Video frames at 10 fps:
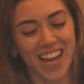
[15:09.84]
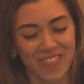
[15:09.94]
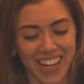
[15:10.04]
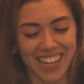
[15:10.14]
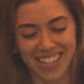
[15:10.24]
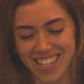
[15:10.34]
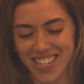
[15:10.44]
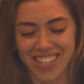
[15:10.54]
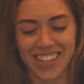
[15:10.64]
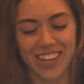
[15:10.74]
and
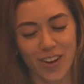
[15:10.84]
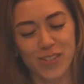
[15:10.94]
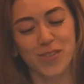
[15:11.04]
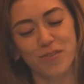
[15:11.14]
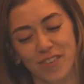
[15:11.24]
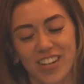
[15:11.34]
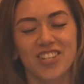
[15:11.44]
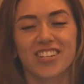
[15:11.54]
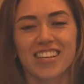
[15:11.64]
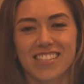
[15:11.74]
recognition can also
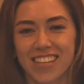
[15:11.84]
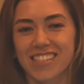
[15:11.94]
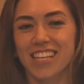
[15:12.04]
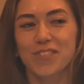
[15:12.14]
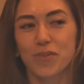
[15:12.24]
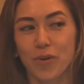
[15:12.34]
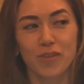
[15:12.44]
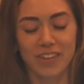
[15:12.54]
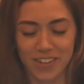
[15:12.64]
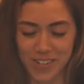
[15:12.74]
function as successful
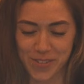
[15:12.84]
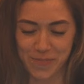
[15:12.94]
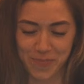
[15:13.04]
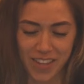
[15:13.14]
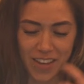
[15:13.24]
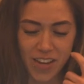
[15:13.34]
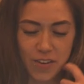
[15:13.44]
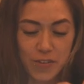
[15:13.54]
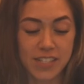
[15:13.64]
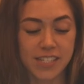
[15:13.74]
motivators.
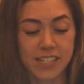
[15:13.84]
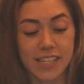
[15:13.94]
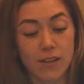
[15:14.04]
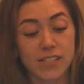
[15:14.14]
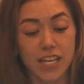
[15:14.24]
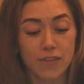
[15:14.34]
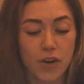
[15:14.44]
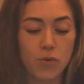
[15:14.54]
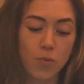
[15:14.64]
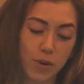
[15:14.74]
For instance, outside of
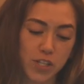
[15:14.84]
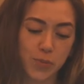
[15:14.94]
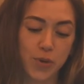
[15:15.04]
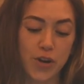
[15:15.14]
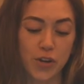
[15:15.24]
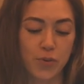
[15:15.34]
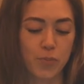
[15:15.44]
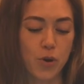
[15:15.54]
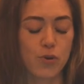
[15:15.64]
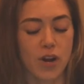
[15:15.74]
our rewards program,
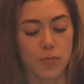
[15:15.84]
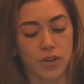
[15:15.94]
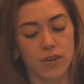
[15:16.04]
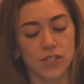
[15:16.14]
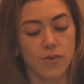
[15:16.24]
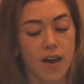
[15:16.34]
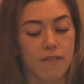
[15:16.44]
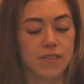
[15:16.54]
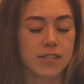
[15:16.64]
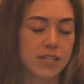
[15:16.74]
program we also
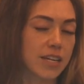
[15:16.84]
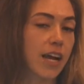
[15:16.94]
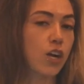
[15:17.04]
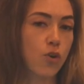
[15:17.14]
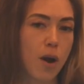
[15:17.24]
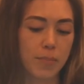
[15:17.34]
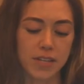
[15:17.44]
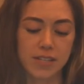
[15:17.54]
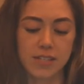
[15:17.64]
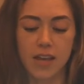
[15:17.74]
have the Synack
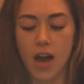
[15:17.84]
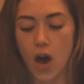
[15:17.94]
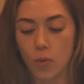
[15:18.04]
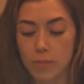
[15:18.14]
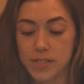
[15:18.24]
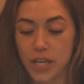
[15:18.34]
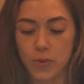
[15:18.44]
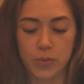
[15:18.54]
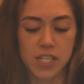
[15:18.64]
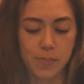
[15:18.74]
Acropolis a website
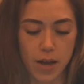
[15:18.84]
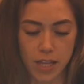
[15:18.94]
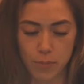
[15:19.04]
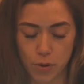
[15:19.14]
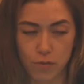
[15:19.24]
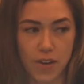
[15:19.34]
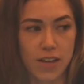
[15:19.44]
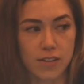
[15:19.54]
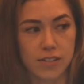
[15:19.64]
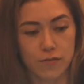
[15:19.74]
where we spotlight
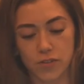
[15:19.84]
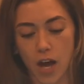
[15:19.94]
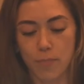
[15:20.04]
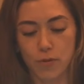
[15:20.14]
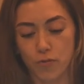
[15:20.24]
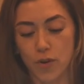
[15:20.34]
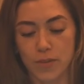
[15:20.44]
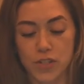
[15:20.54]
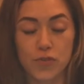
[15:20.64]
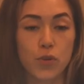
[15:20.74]
profiles of top
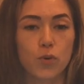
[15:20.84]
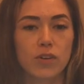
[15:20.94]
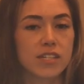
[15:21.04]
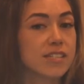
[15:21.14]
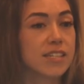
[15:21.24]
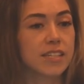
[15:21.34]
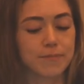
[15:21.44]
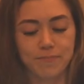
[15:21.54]
performers for the world to see.